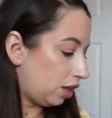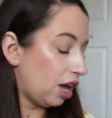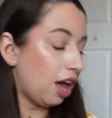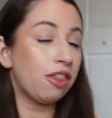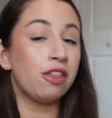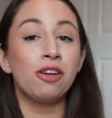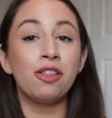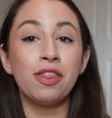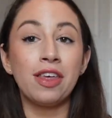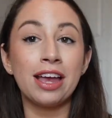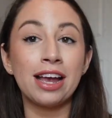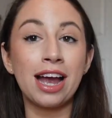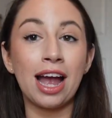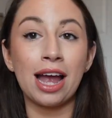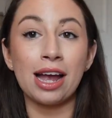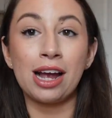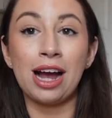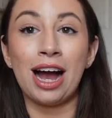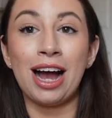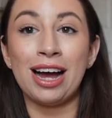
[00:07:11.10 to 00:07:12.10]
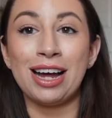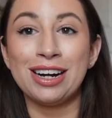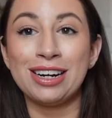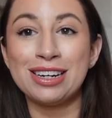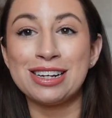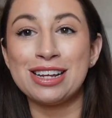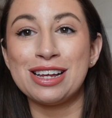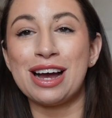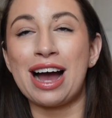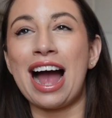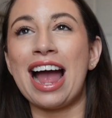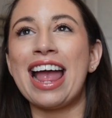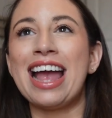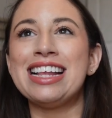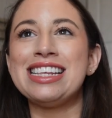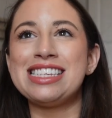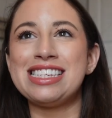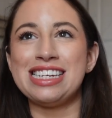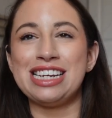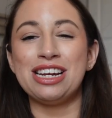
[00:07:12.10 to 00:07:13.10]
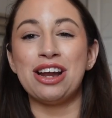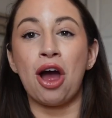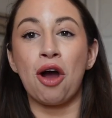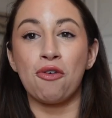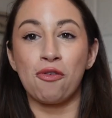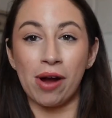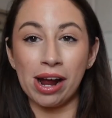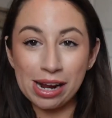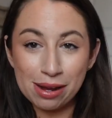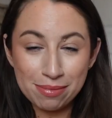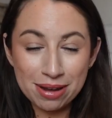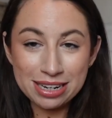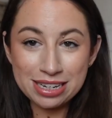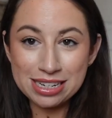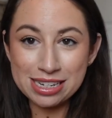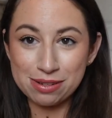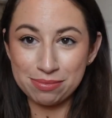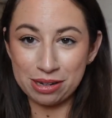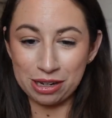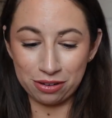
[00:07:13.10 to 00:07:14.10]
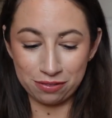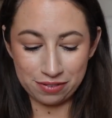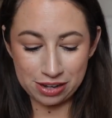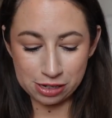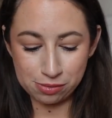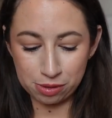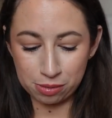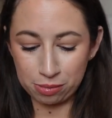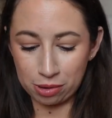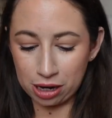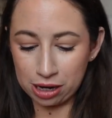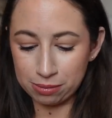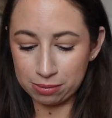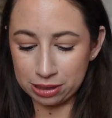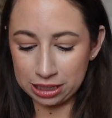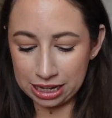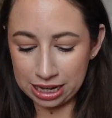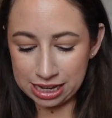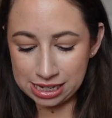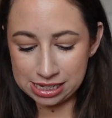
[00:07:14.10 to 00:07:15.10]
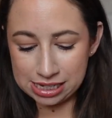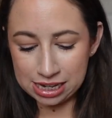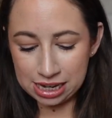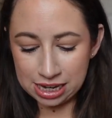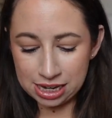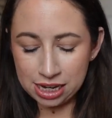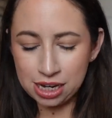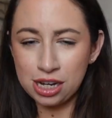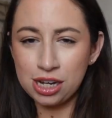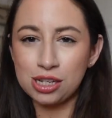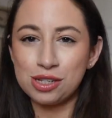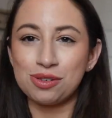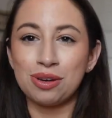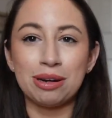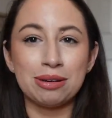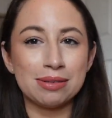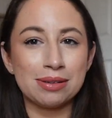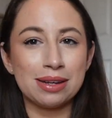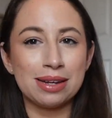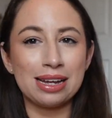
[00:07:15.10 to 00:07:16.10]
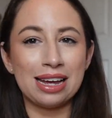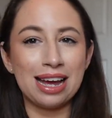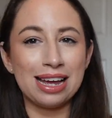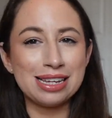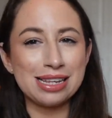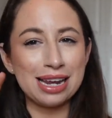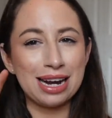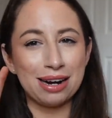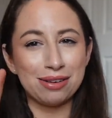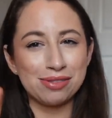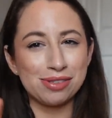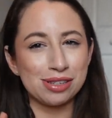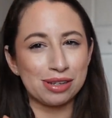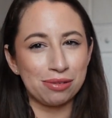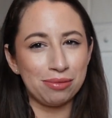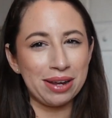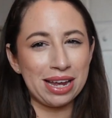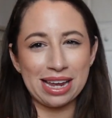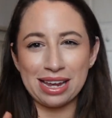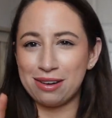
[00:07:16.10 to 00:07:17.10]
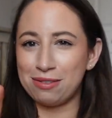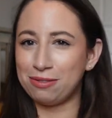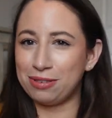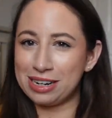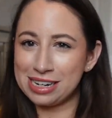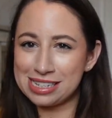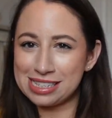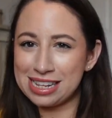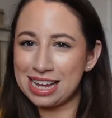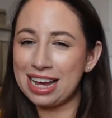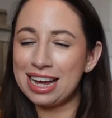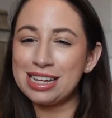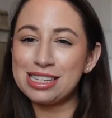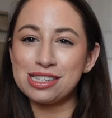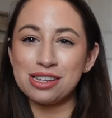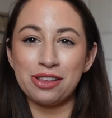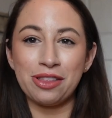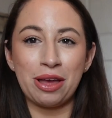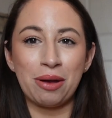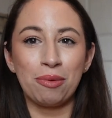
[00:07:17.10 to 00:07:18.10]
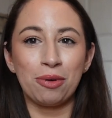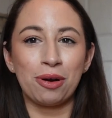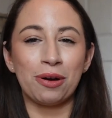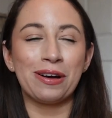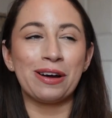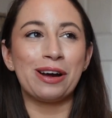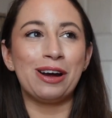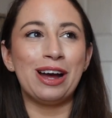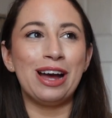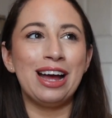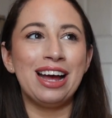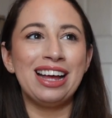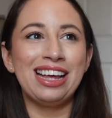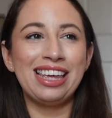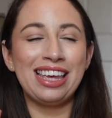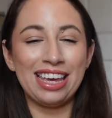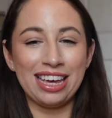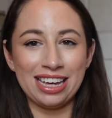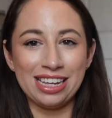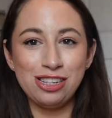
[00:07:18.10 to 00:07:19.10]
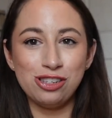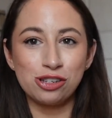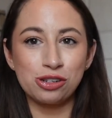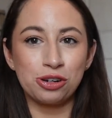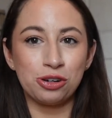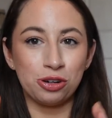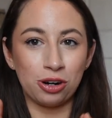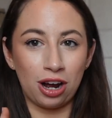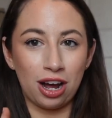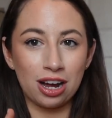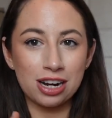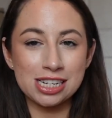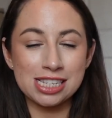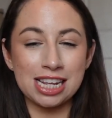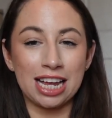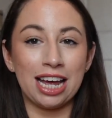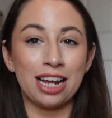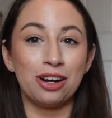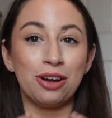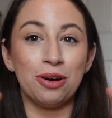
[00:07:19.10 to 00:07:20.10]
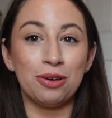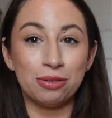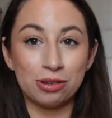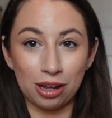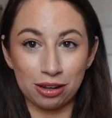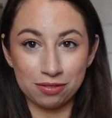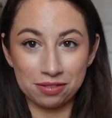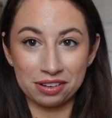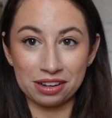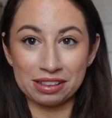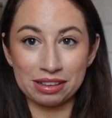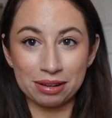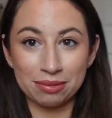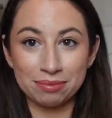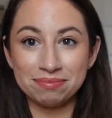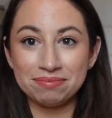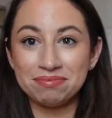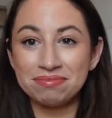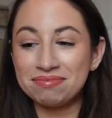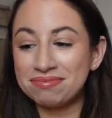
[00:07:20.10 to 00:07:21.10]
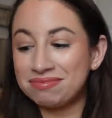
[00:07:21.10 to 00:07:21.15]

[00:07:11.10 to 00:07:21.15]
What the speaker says: The other thing I got, I had seen recommended to me on Facebook Marketplace. So I was like, wait, what is that? So they were kids' Crocs that had Olaf on them.